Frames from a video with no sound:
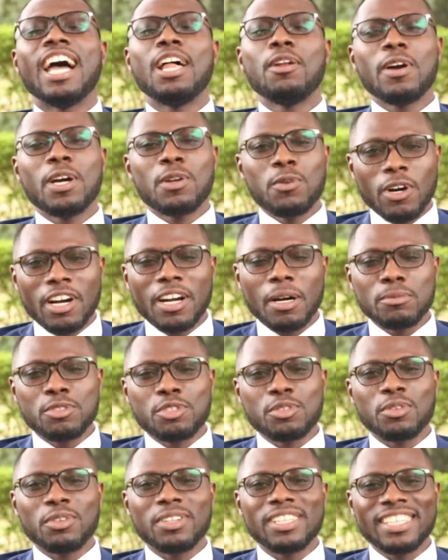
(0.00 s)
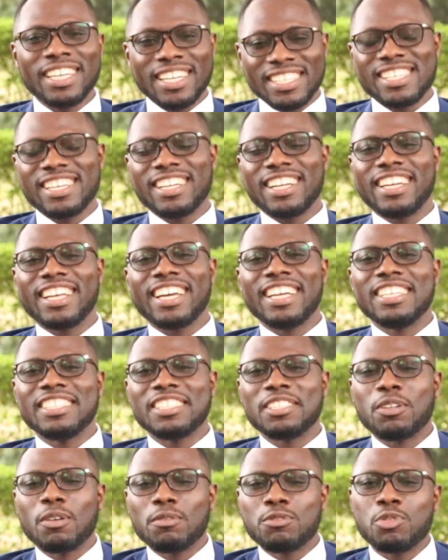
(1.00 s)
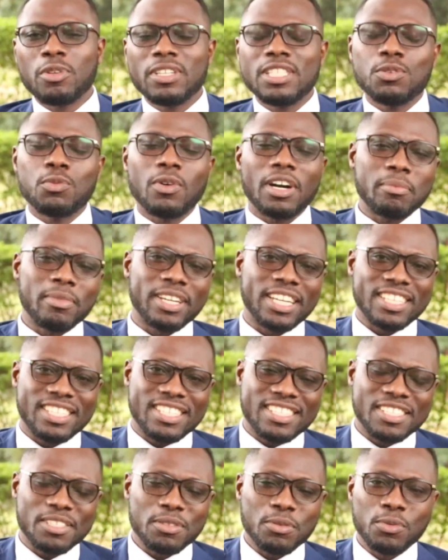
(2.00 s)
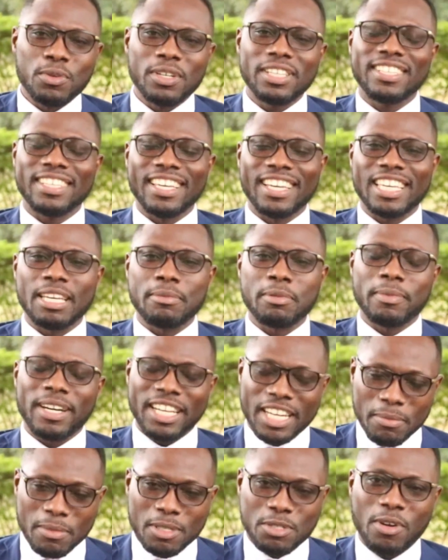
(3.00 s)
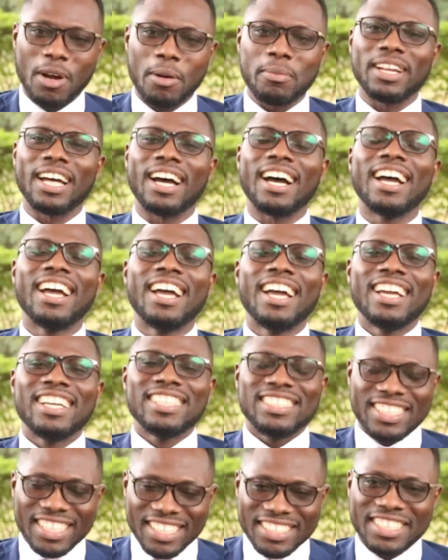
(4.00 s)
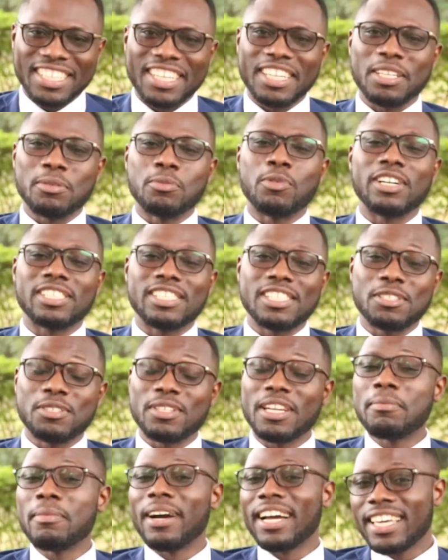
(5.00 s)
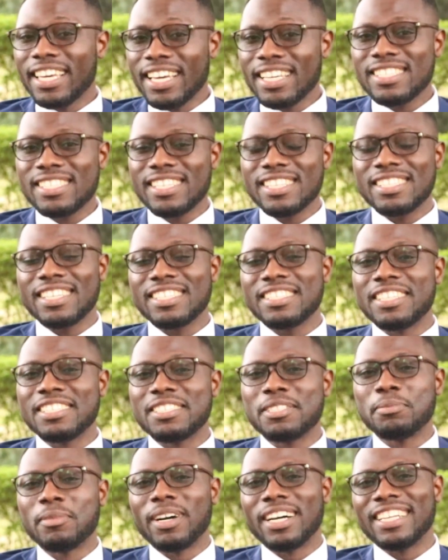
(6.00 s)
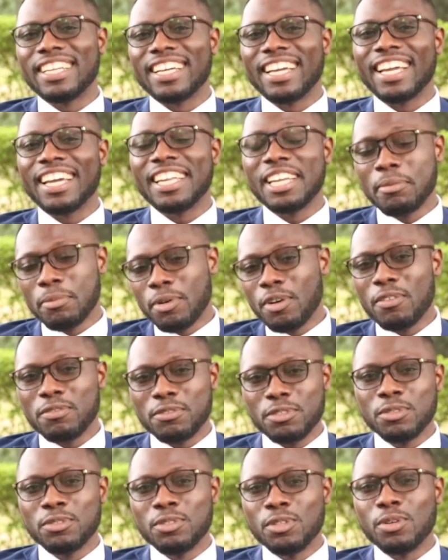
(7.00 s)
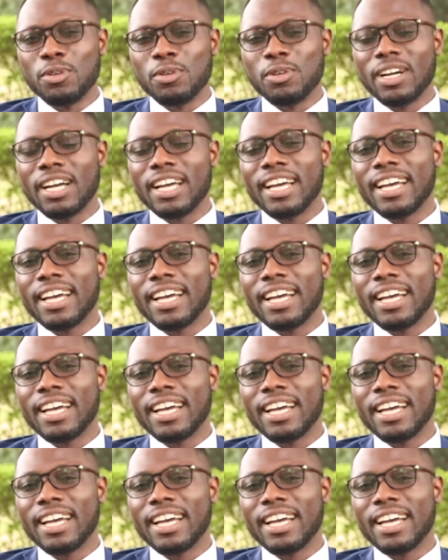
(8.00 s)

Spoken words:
Hello and welcome to yet another edition of 21 Minutes with KKB. My name is Kwabena Kyenkyenhene Boateng. Today my guest is a gentleman a number of you know.